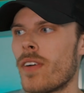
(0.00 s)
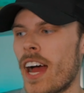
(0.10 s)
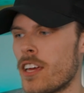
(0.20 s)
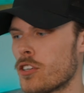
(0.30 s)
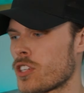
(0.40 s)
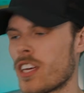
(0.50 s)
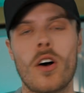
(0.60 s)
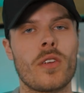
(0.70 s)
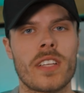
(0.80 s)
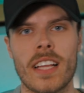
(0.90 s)
I usually
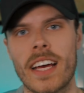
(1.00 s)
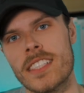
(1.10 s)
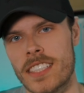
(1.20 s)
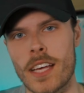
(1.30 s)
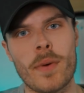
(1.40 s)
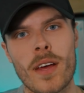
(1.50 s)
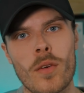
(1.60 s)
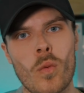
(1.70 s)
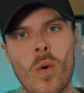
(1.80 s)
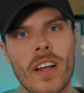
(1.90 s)
only like slip
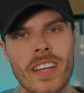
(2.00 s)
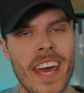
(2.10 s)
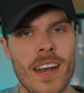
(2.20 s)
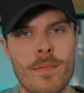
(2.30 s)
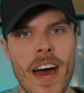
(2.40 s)
in one Canon